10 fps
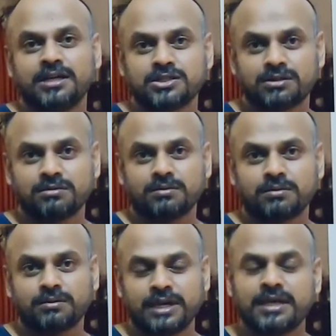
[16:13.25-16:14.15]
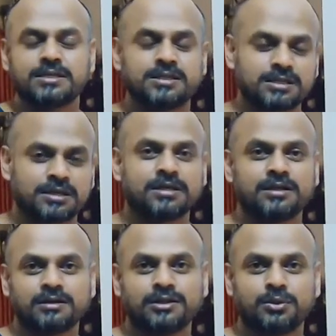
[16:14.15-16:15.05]
So yes,
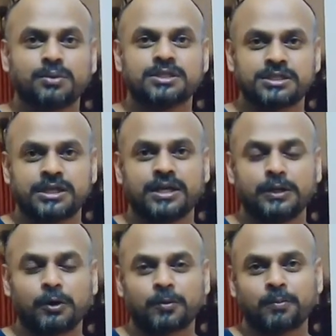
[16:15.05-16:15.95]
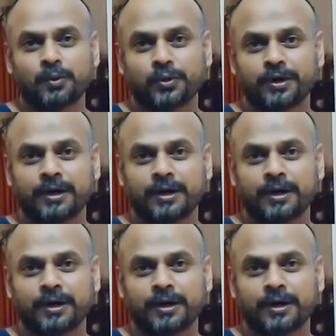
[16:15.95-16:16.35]
uh, you will see a lot more